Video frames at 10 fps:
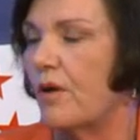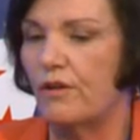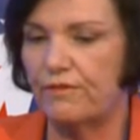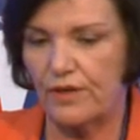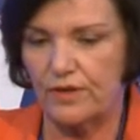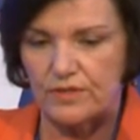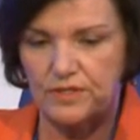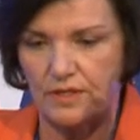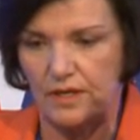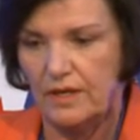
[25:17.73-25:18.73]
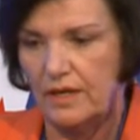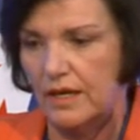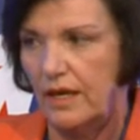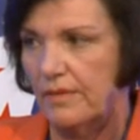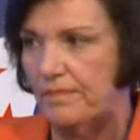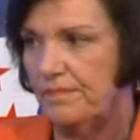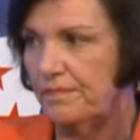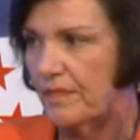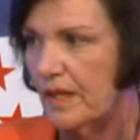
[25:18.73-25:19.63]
off those um,